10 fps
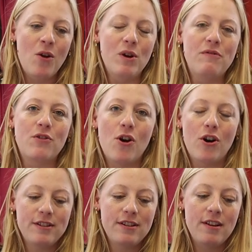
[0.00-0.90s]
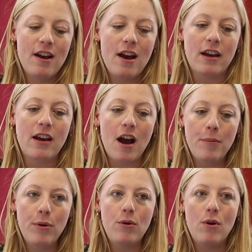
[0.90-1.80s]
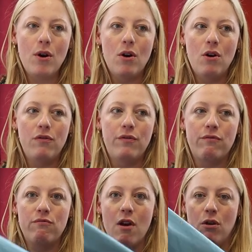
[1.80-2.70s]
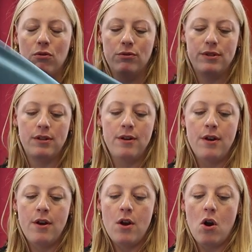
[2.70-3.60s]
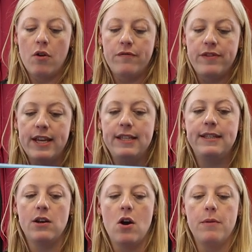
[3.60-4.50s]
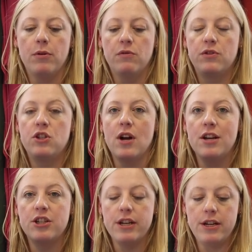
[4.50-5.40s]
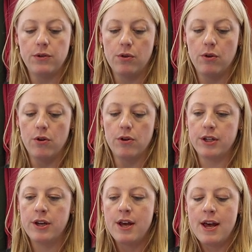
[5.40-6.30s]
We've got a couple of rolls of this type of stretch needle cord.